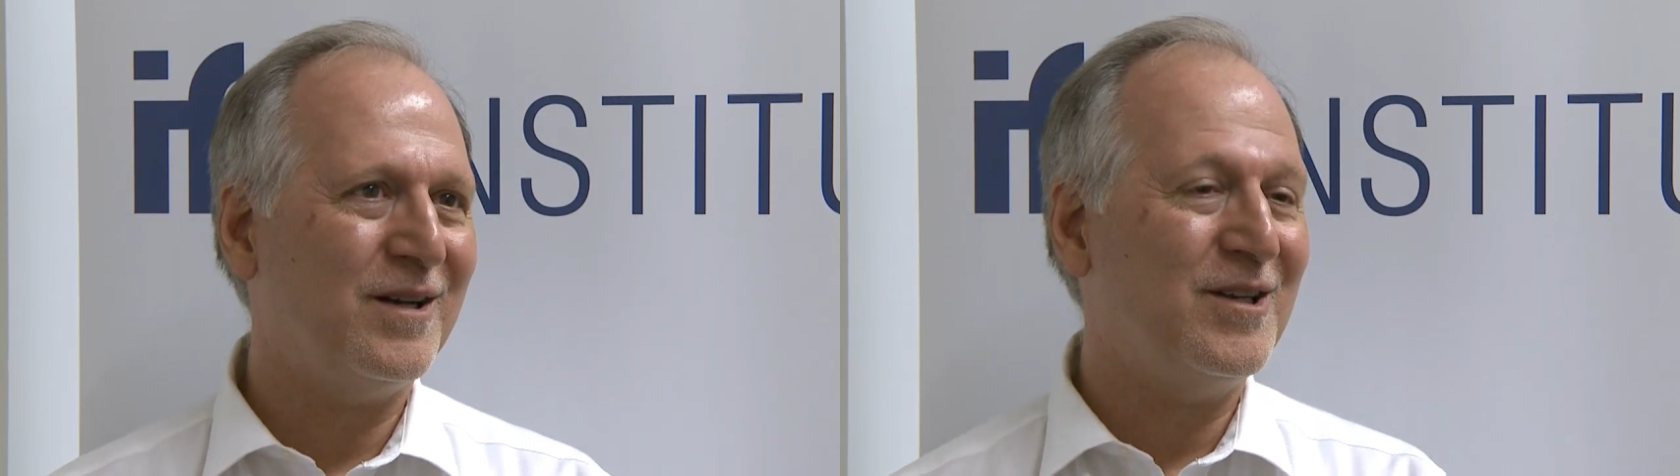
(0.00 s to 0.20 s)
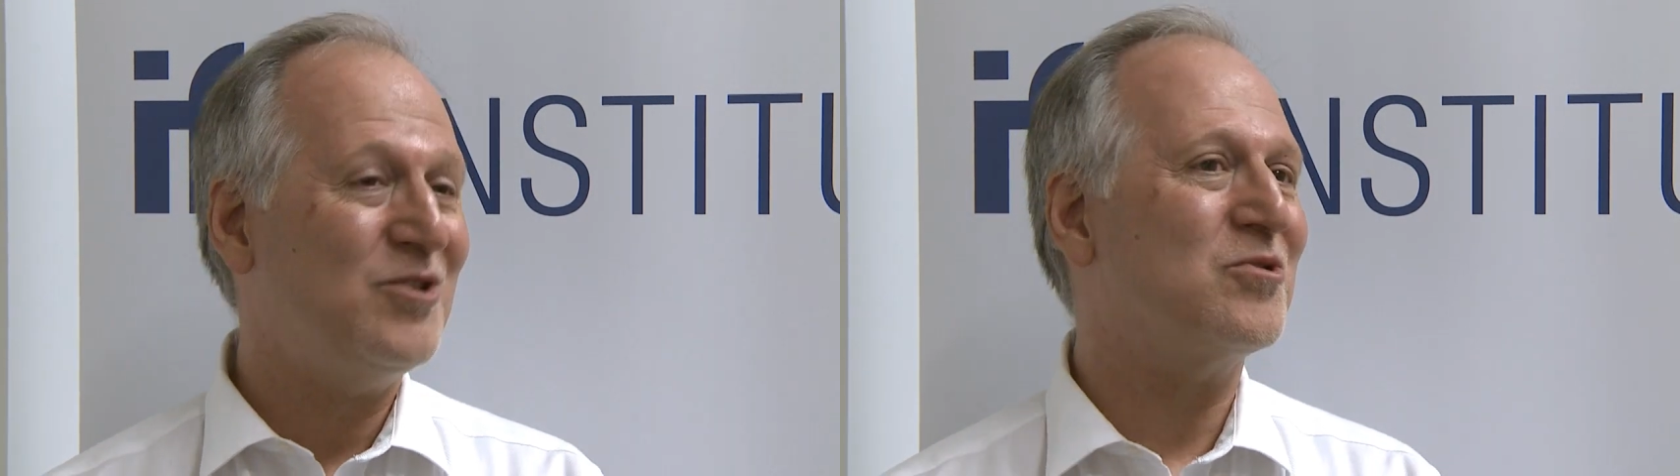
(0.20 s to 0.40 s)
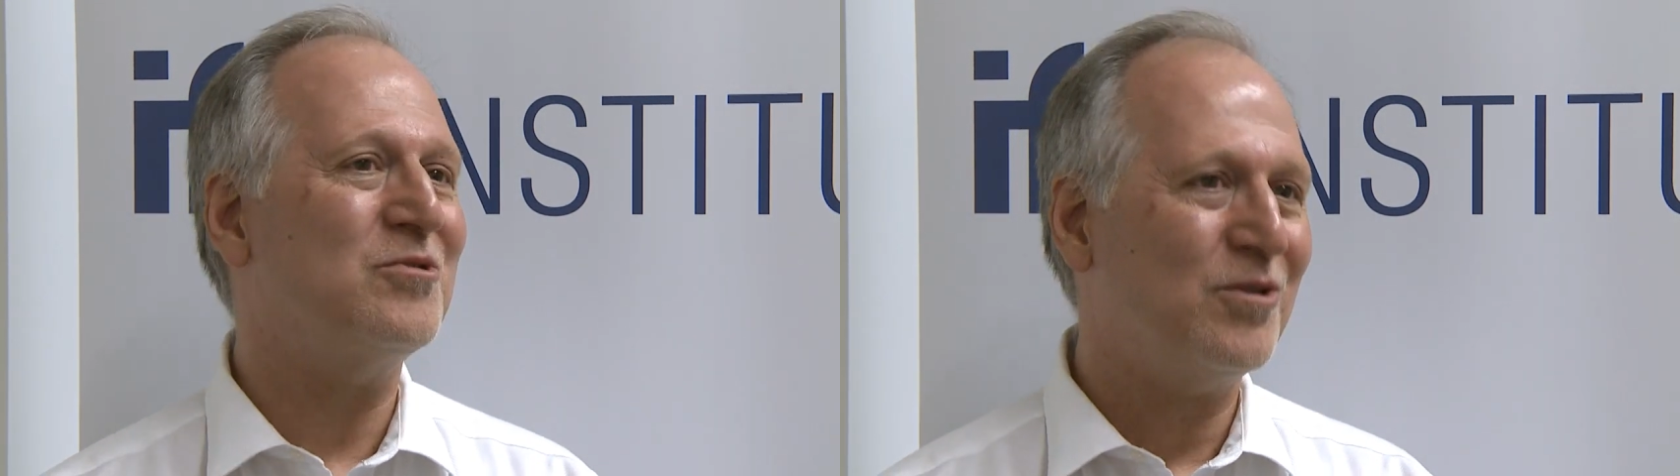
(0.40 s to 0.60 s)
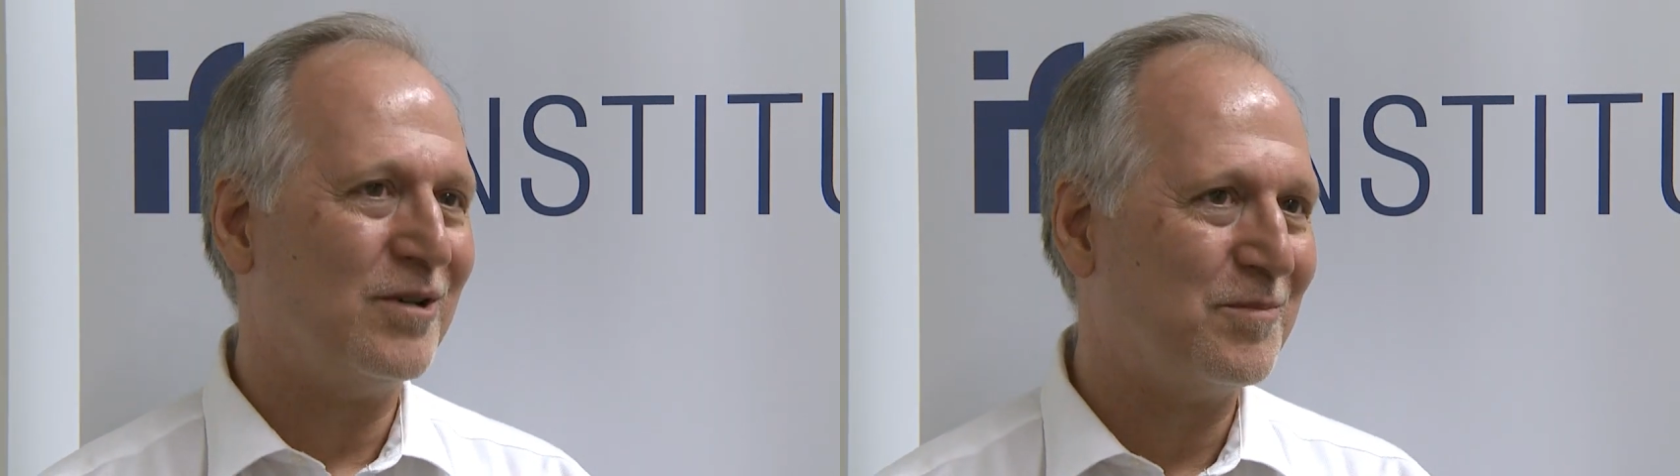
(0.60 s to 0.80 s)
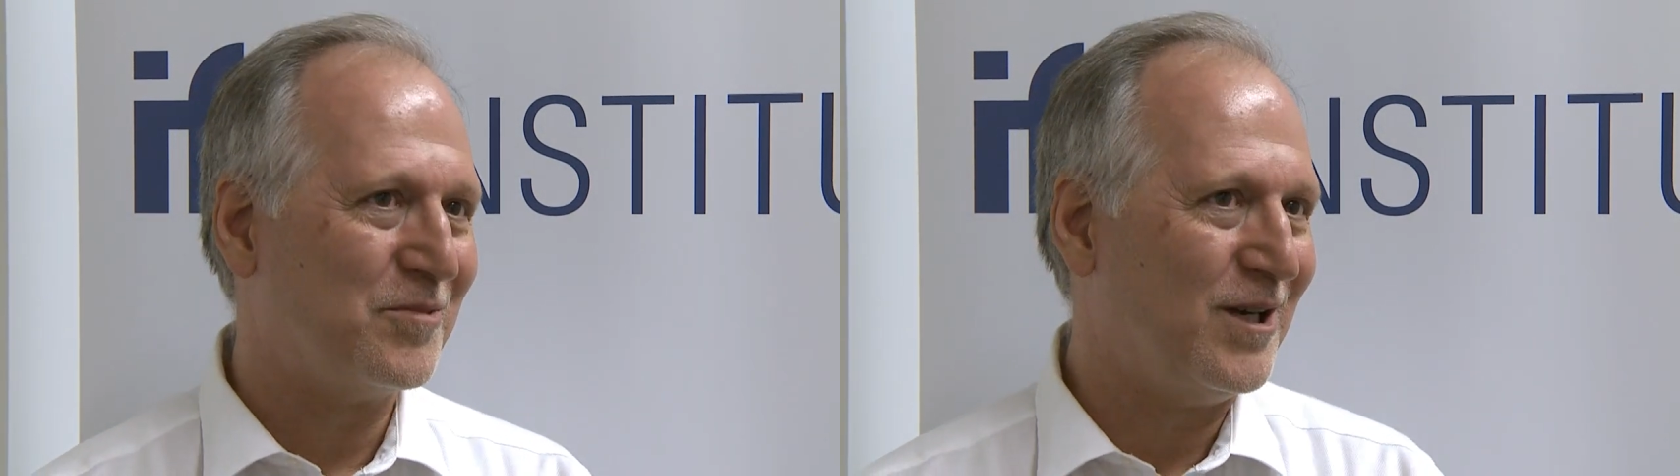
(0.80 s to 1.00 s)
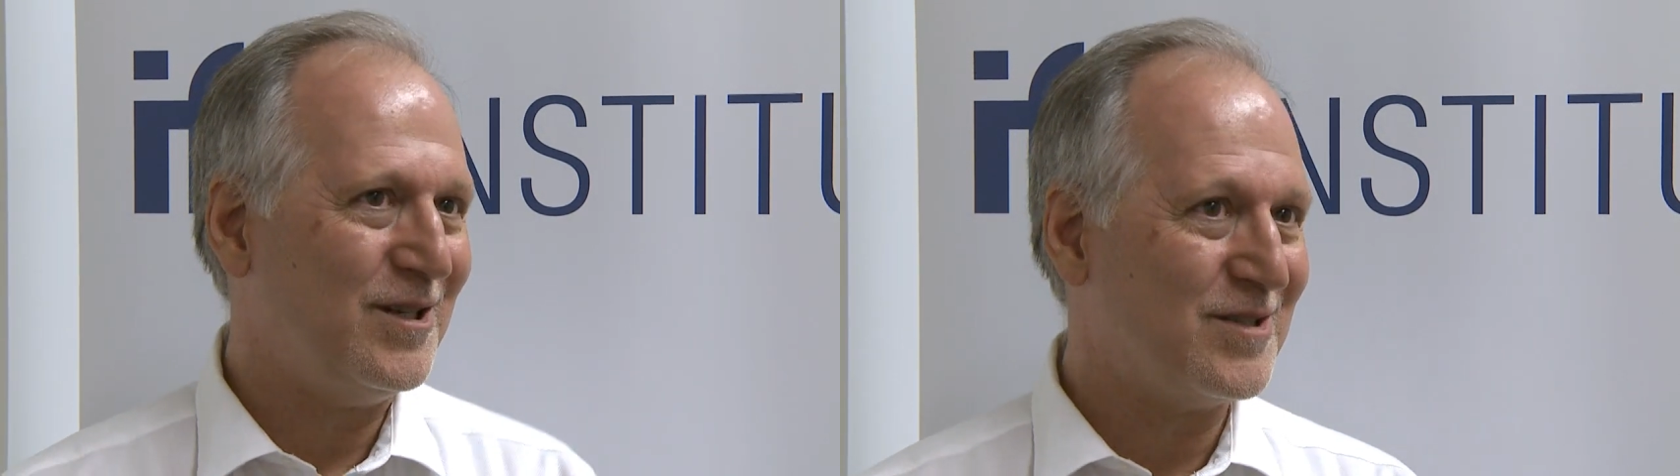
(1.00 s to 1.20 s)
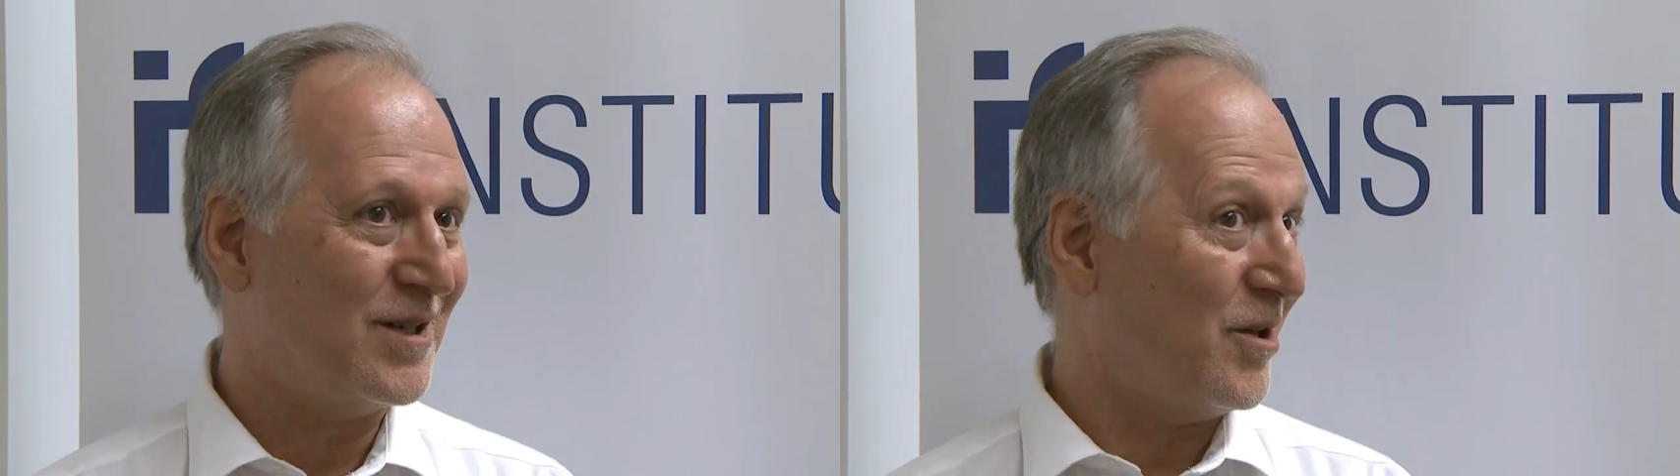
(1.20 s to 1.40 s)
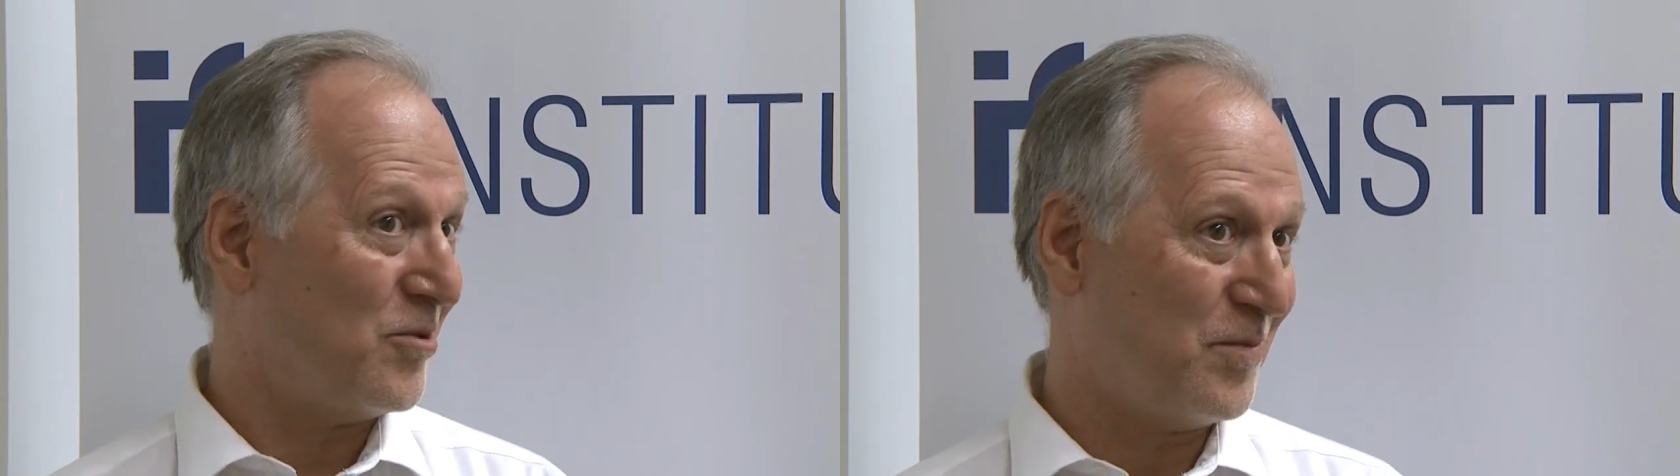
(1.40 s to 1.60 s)
Eastern Europe, right,
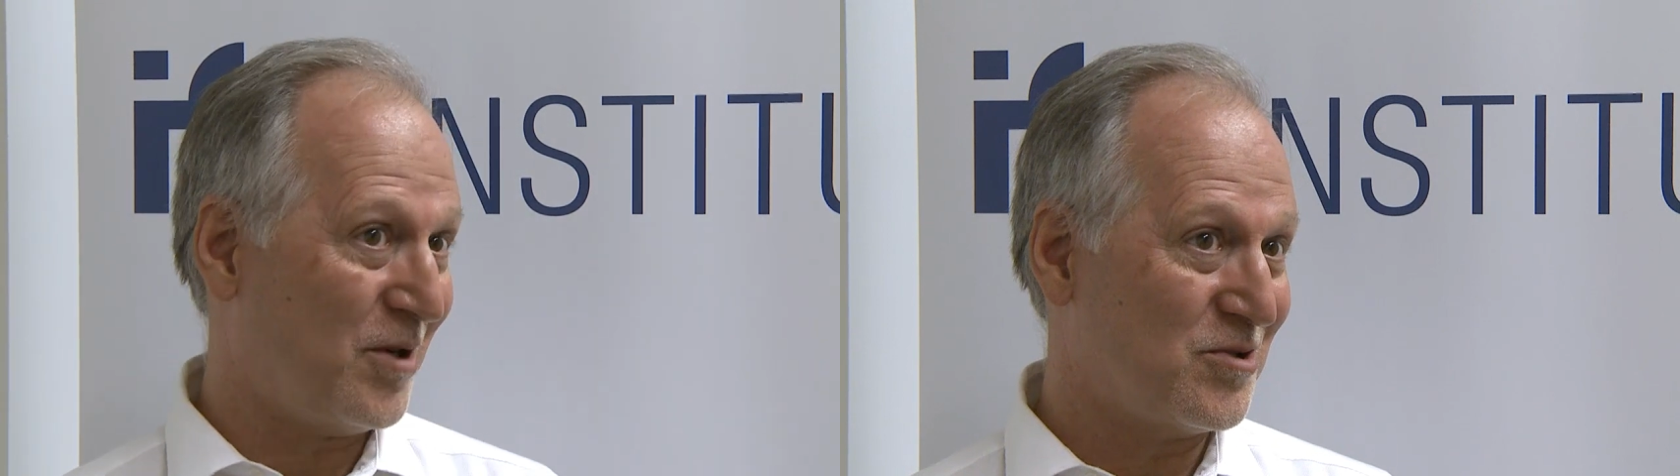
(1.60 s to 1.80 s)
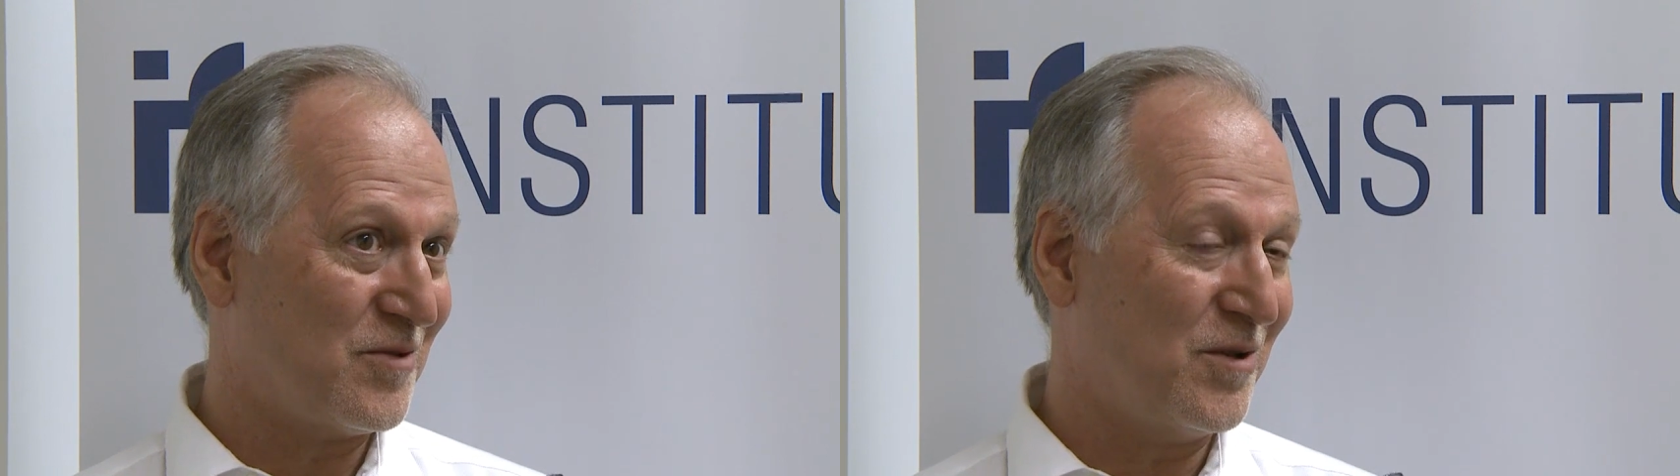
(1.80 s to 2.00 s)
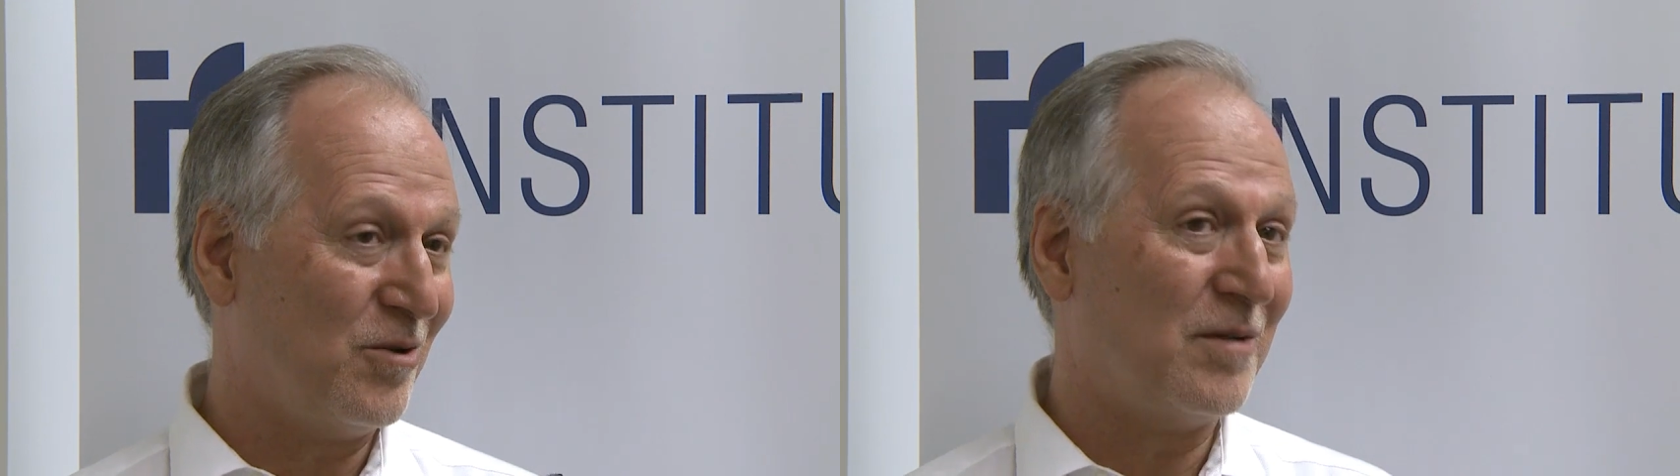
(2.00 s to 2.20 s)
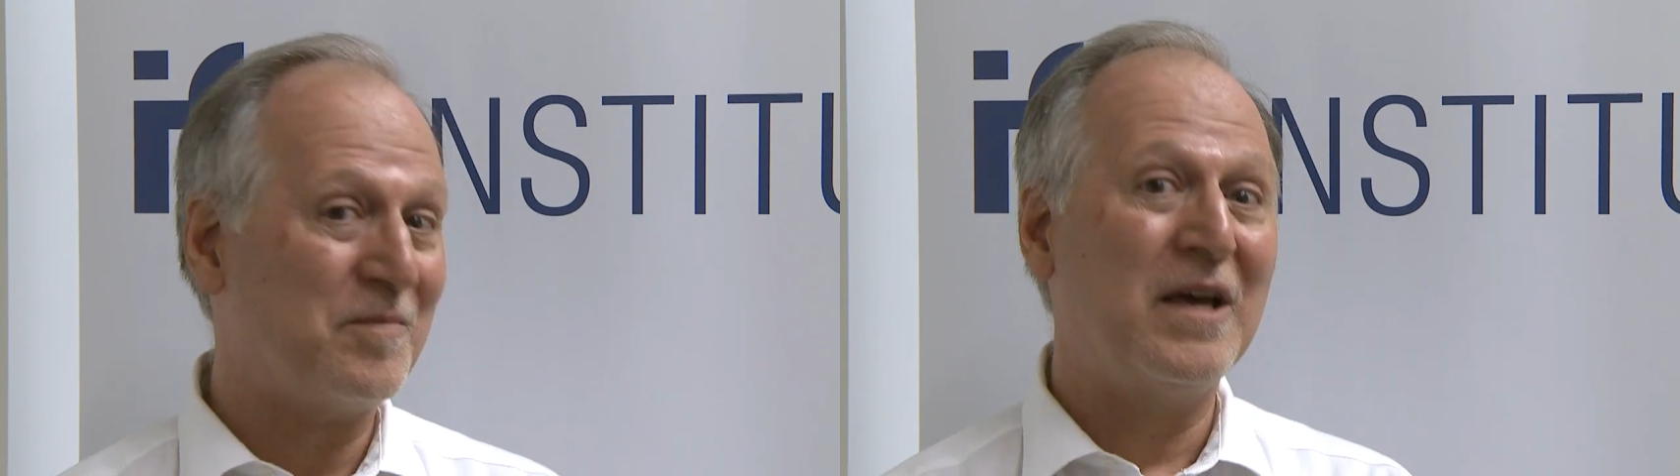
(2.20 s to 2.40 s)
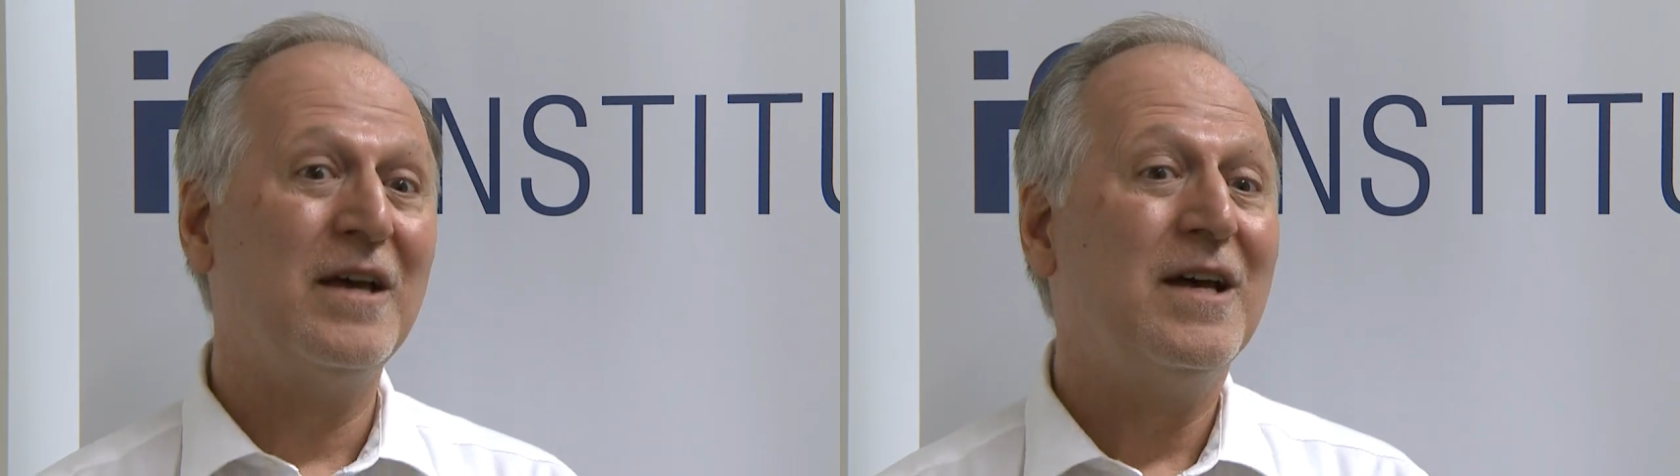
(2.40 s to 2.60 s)
and other parts of Europe.